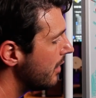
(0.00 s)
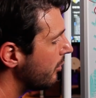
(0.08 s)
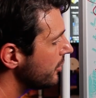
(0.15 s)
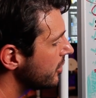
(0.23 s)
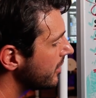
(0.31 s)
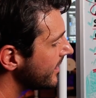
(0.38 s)

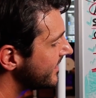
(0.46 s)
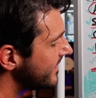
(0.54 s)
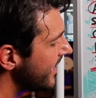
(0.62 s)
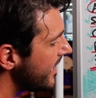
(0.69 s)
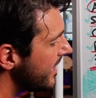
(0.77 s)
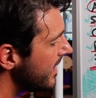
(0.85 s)
What you're gonna
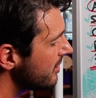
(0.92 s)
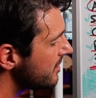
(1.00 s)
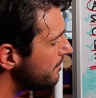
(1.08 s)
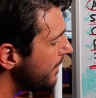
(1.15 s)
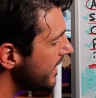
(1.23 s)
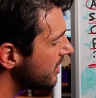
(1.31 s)
say here
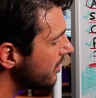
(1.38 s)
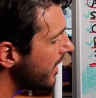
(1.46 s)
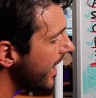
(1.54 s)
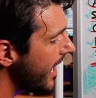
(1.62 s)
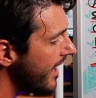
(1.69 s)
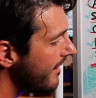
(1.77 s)
is based on
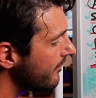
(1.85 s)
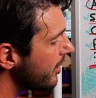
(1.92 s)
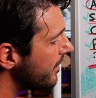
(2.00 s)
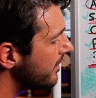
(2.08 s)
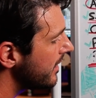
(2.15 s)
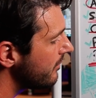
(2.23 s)

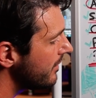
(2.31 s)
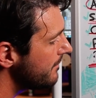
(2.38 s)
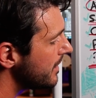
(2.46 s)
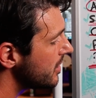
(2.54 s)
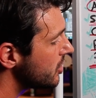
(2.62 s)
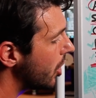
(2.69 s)
everything
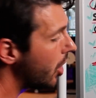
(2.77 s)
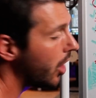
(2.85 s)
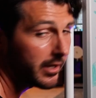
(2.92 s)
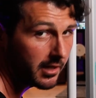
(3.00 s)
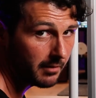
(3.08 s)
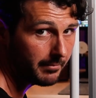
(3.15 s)
we've been
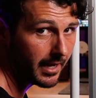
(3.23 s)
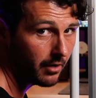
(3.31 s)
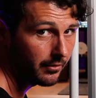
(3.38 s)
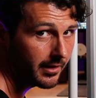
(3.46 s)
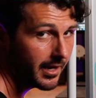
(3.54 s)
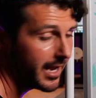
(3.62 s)
talking
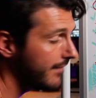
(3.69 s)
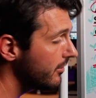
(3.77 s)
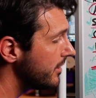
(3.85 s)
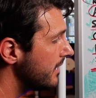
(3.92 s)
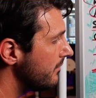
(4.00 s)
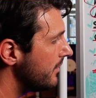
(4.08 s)
about,
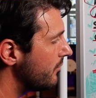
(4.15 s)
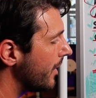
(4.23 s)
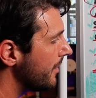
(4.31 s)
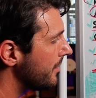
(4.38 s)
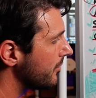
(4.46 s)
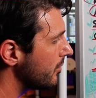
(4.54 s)
everything we've
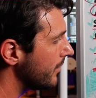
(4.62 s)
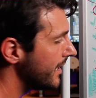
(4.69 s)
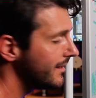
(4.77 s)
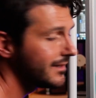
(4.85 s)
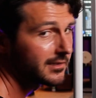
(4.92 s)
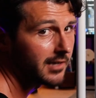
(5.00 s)
went through
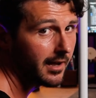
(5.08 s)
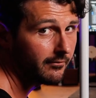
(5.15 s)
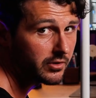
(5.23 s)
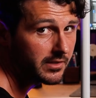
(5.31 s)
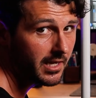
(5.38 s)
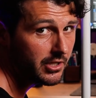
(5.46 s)
in this
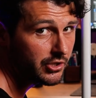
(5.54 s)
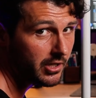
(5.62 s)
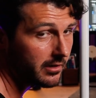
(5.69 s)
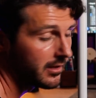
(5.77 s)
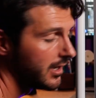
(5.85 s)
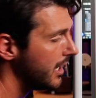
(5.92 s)

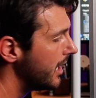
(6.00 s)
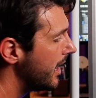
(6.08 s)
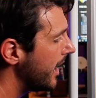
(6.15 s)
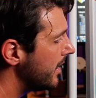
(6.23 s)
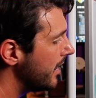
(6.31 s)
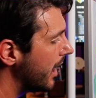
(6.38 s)
conversation,
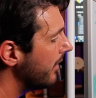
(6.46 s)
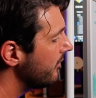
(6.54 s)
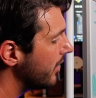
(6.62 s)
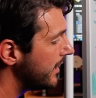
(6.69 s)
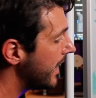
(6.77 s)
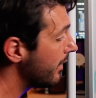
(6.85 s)
and
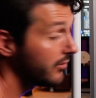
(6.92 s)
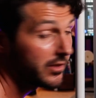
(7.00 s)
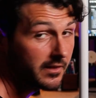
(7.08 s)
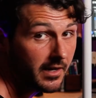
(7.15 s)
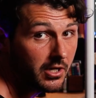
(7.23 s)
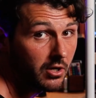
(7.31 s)
now
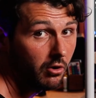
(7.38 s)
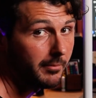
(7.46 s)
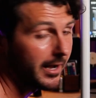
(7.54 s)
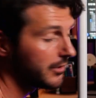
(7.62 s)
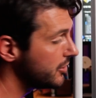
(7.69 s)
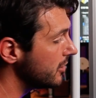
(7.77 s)
everything that I know
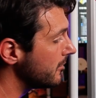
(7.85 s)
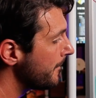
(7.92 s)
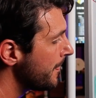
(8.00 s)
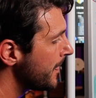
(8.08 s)
about you,